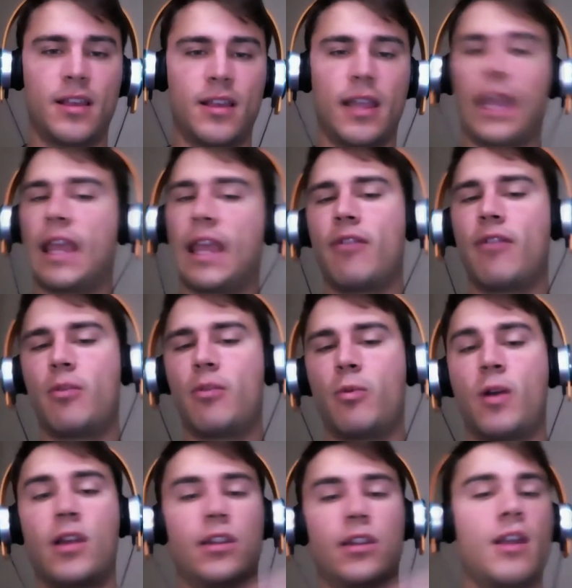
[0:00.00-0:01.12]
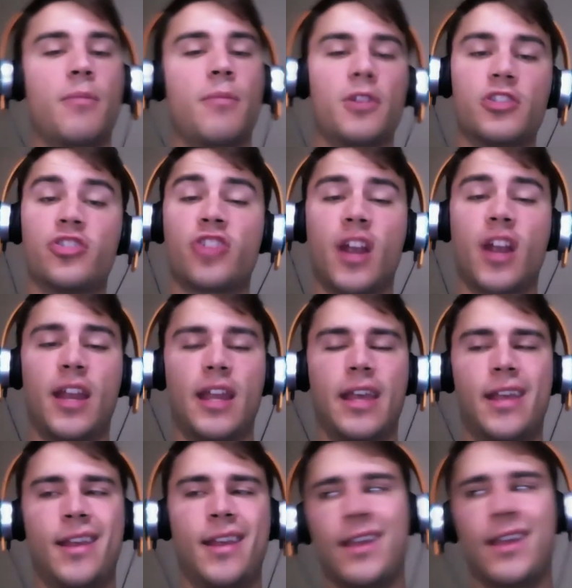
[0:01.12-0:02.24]
like given what numbers you're trying to
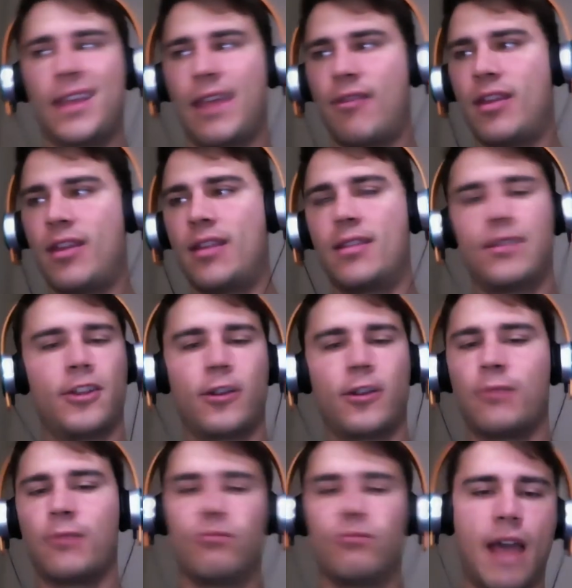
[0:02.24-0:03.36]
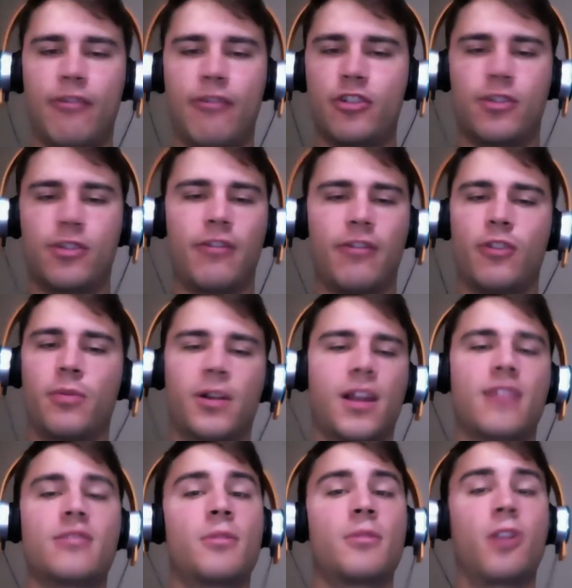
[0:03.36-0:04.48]
hit, given your average revenue per
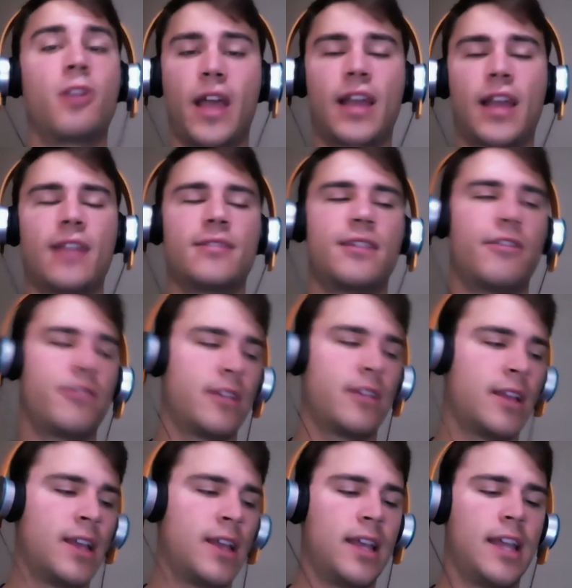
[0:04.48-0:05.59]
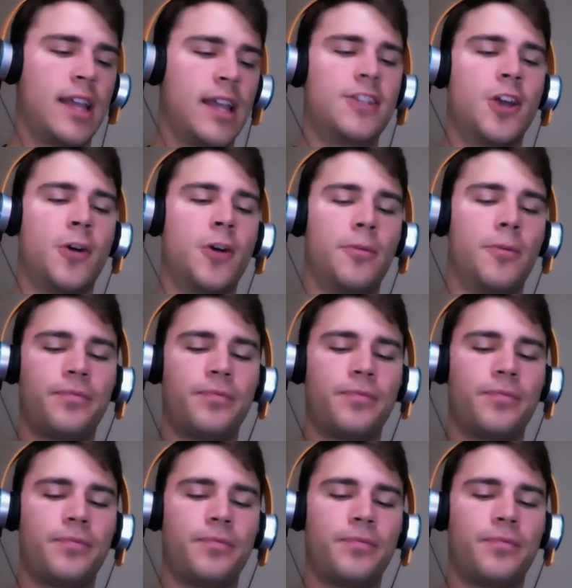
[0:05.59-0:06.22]
customer, all that kind of stuff. And so